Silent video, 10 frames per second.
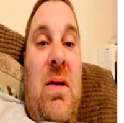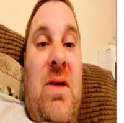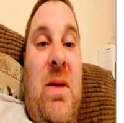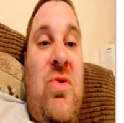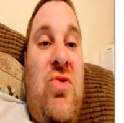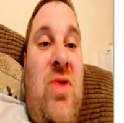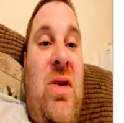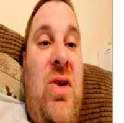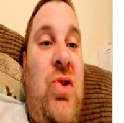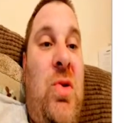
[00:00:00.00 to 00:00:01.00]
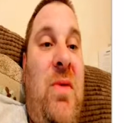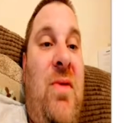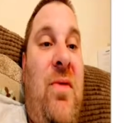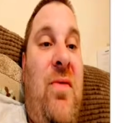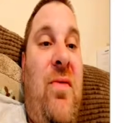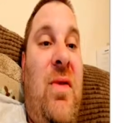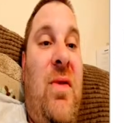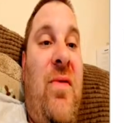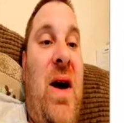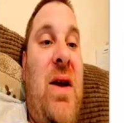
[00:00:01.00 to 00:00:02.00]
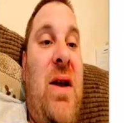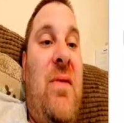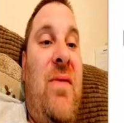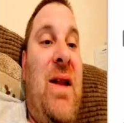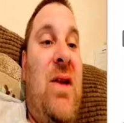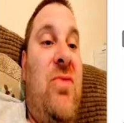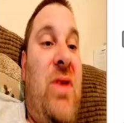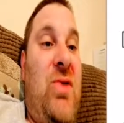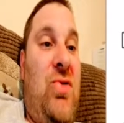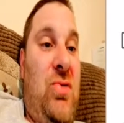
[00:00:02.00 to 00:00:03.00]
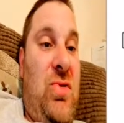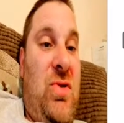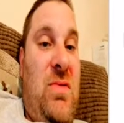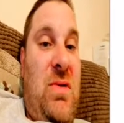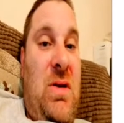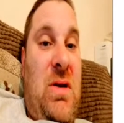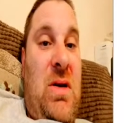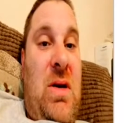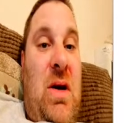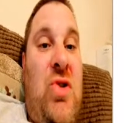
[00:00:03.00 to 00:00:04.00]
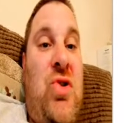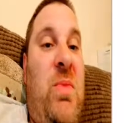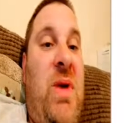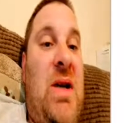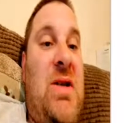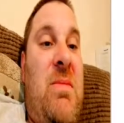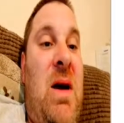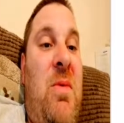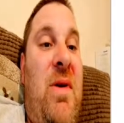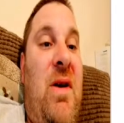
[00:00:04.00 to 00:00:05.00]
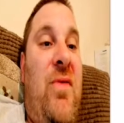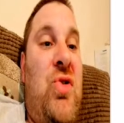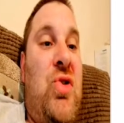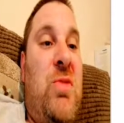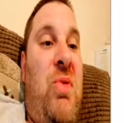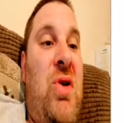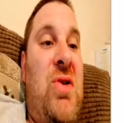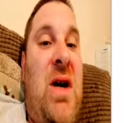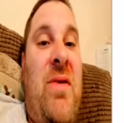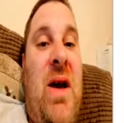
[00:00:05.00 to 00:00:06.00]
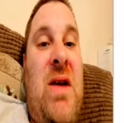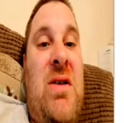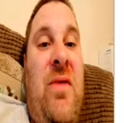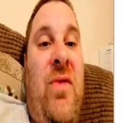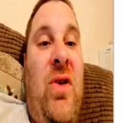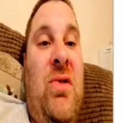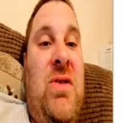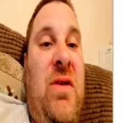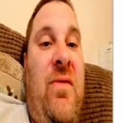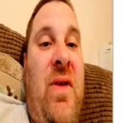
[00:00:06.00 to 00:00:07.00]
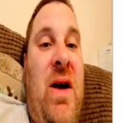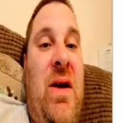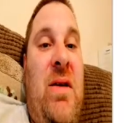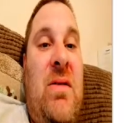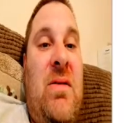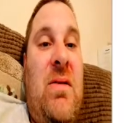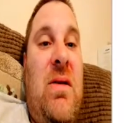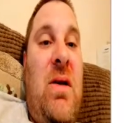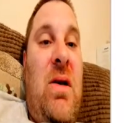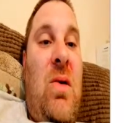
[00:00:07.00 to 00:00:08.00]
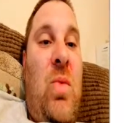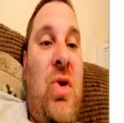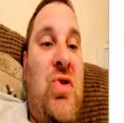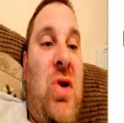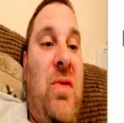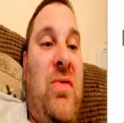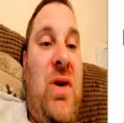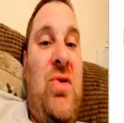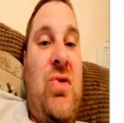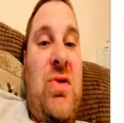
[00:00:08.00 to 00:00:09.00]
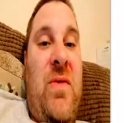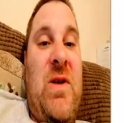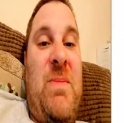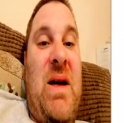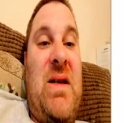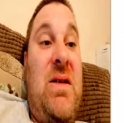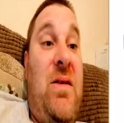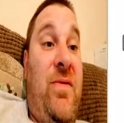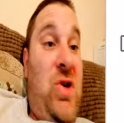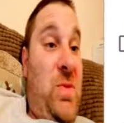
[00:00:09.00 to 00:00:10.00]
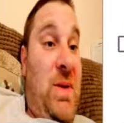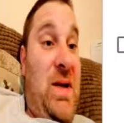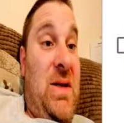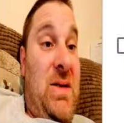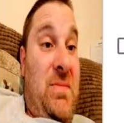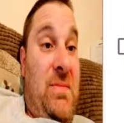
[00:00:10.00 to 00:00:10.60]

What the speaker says: Demonstrate the issue with defining valid credentials. In some cases, it might be beneficial to point out that it's difficult to define what sort of credentials are expected in the first place.